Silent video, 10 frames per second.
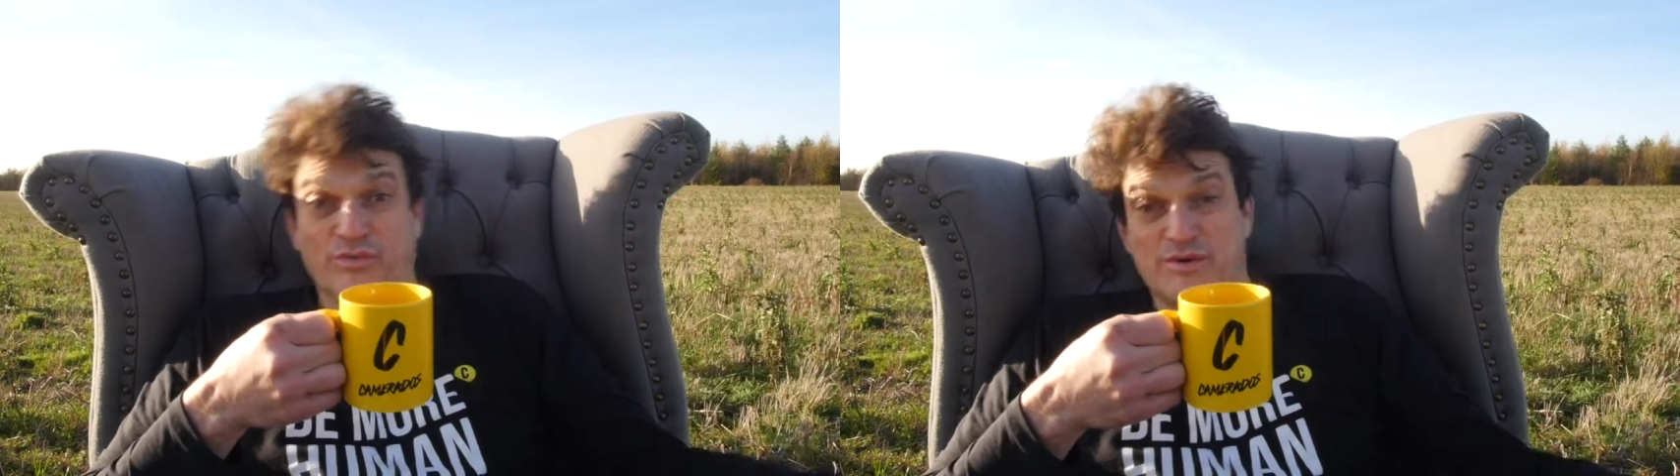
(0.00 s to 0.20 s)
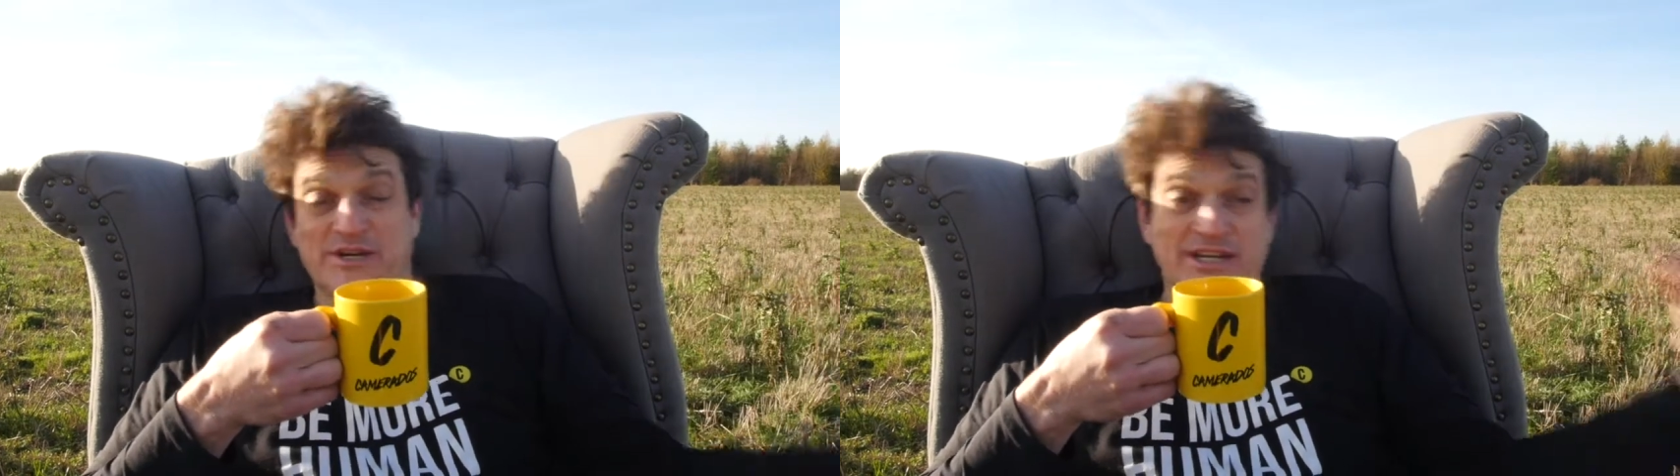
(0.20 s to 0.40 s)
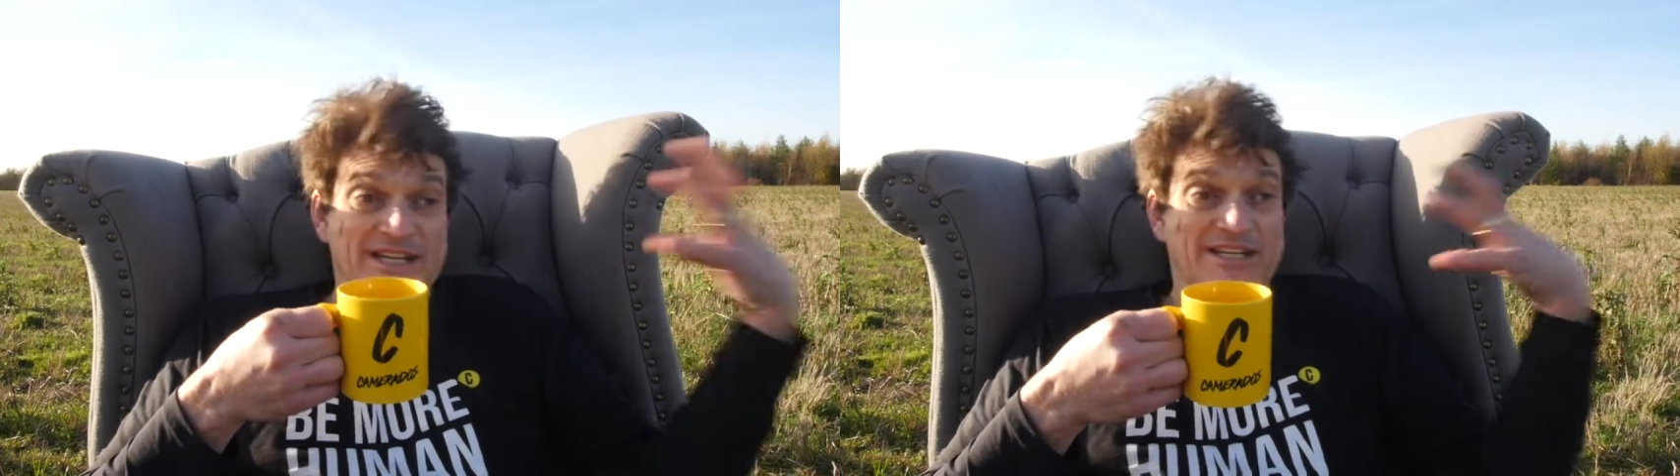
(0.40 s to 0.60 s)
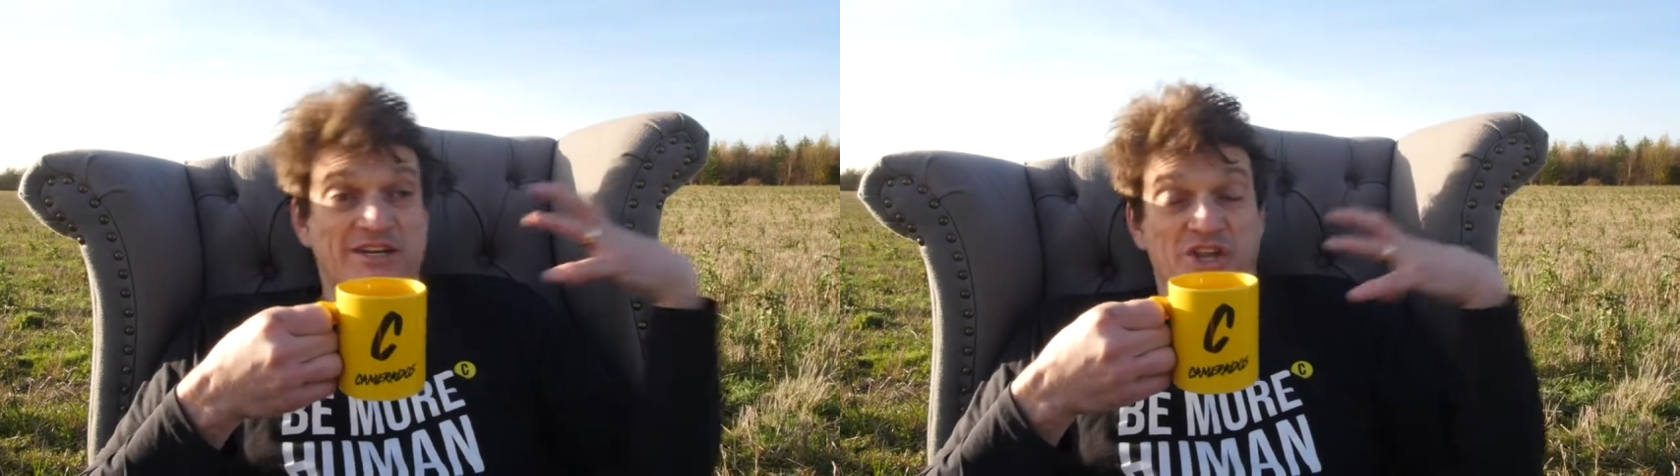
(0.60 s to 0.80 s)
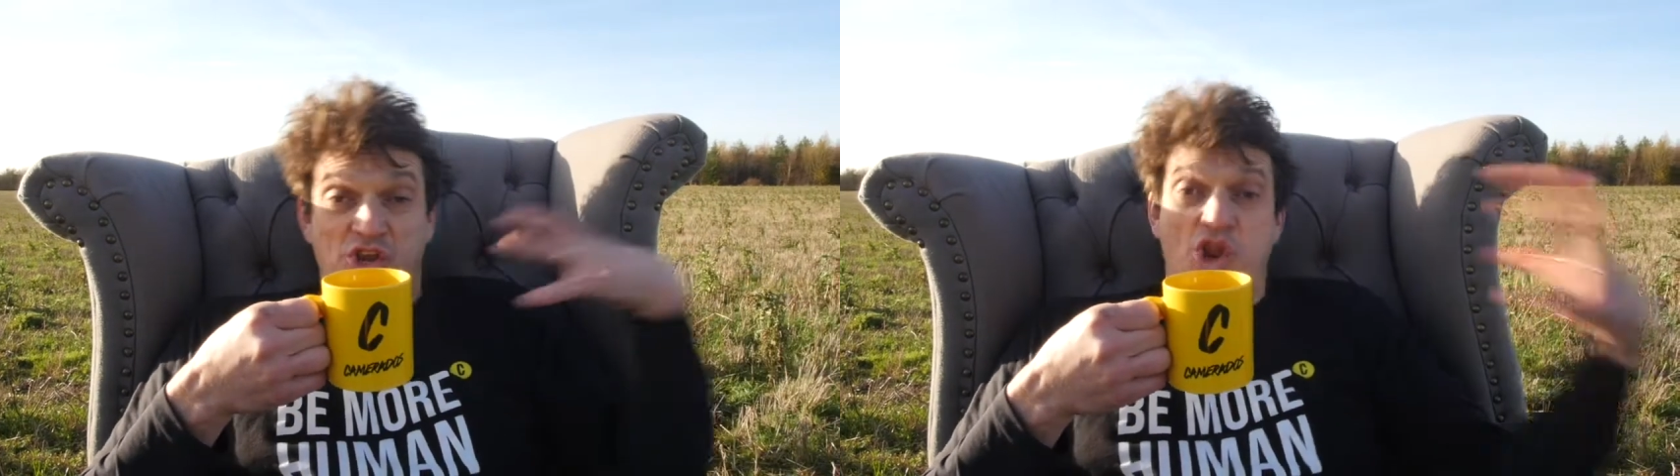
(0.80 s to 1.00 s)
were
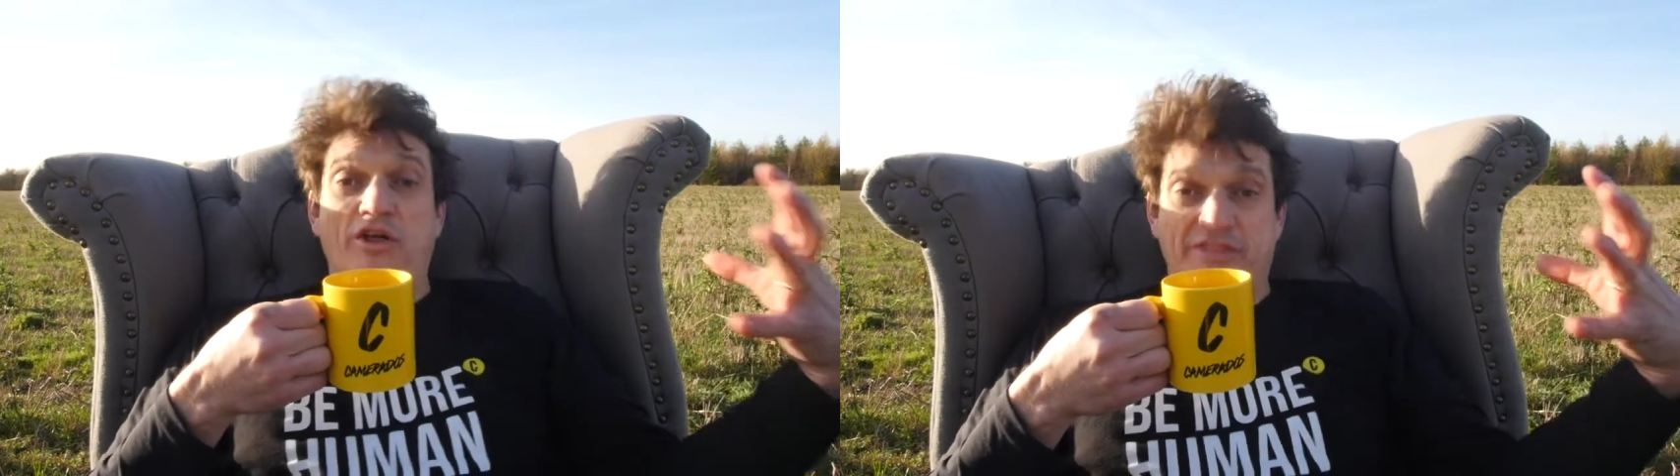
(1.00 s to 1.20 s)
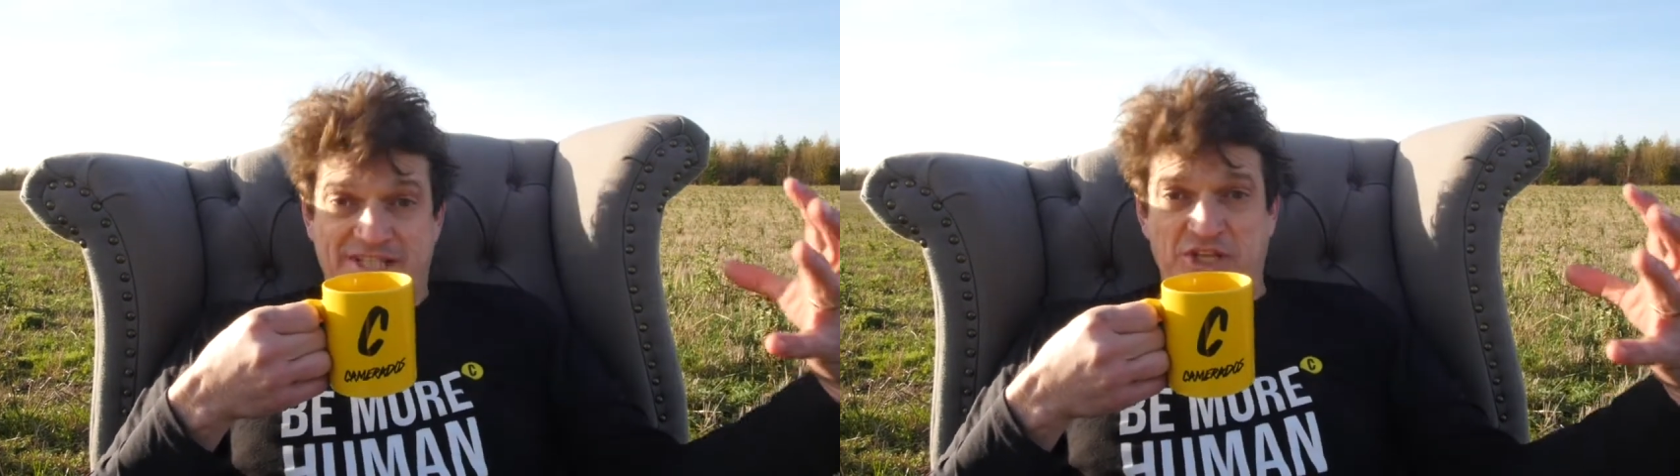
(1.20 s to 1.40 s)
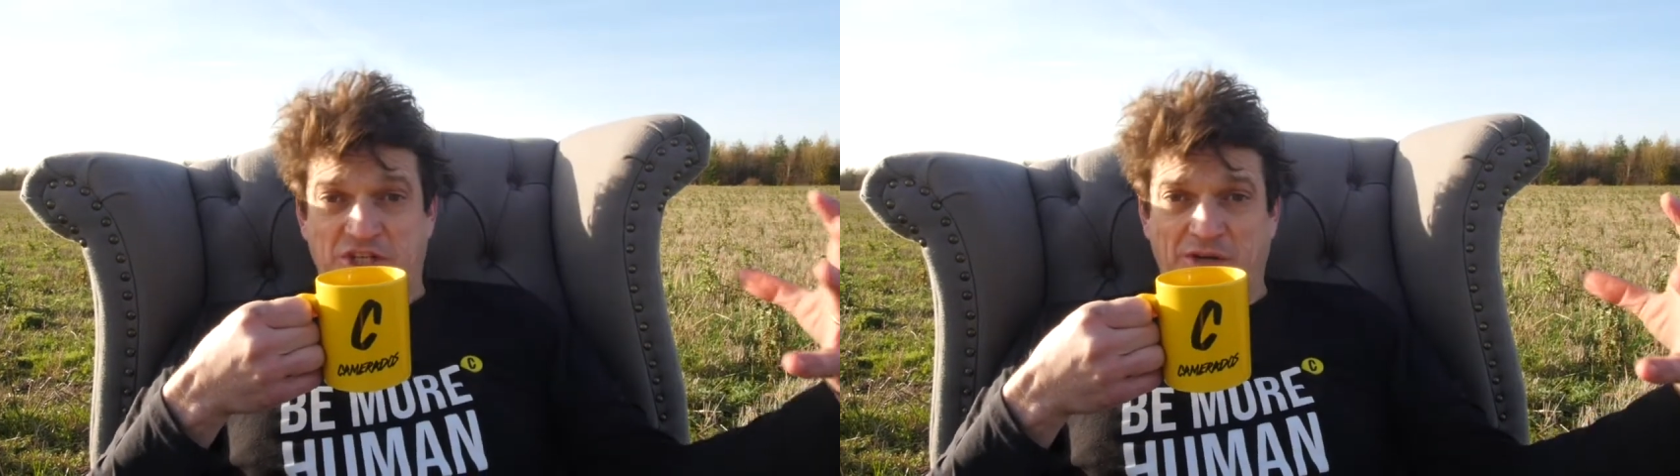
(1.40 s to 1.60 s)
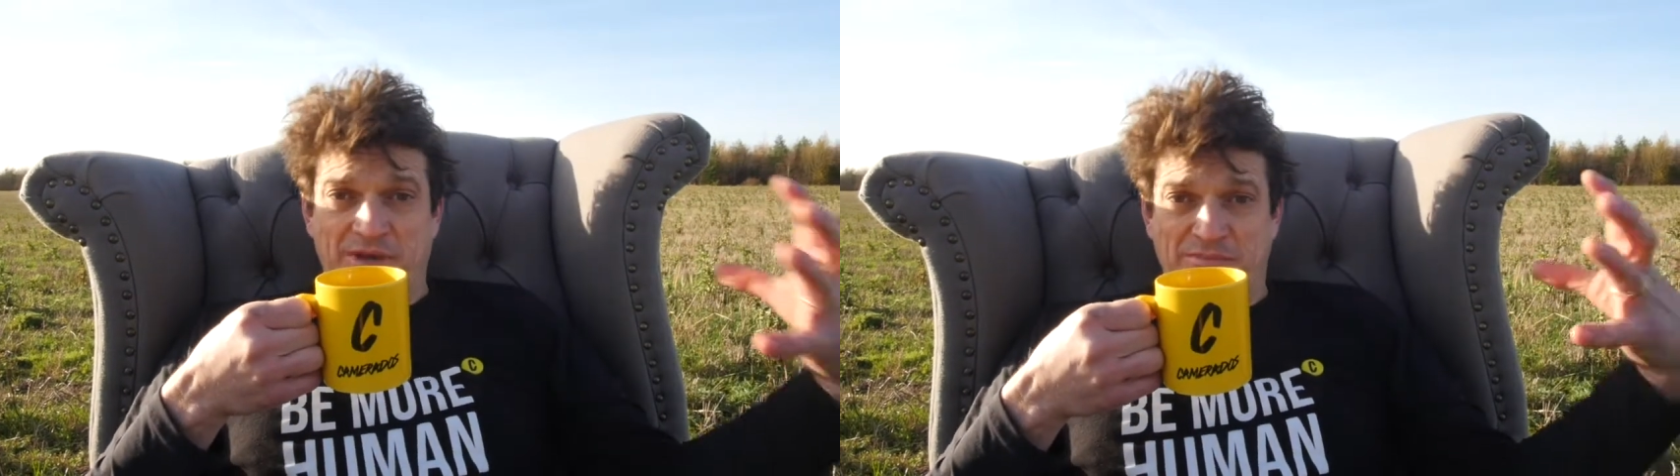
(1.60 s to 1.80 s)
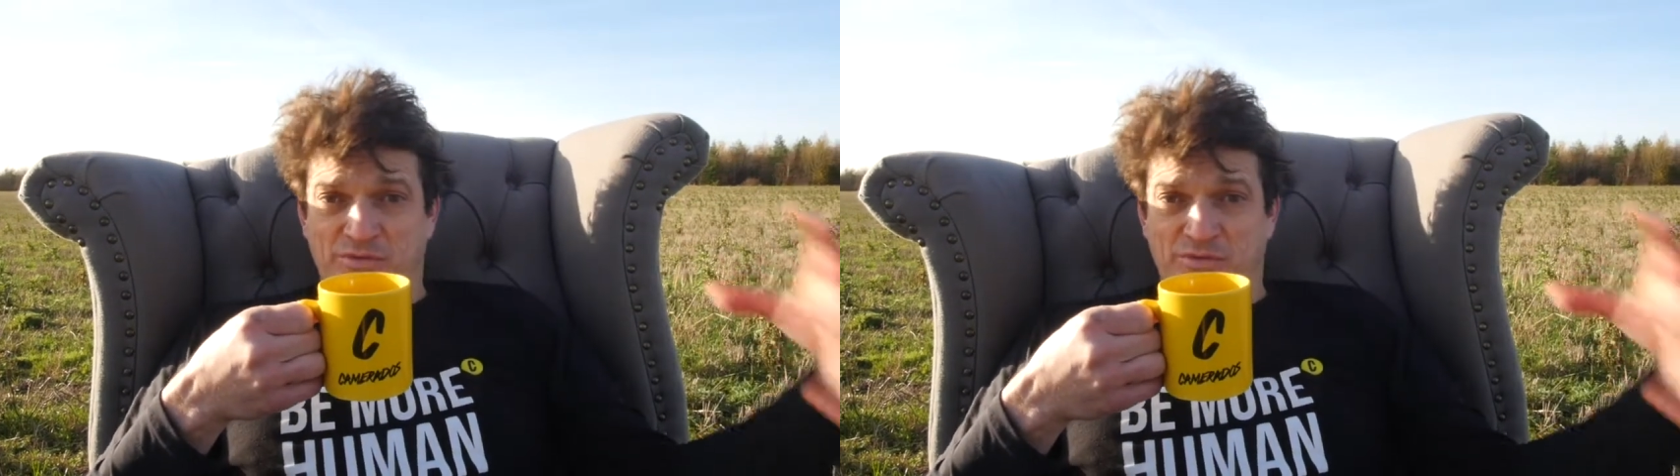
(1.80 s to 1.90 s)
not the digital people.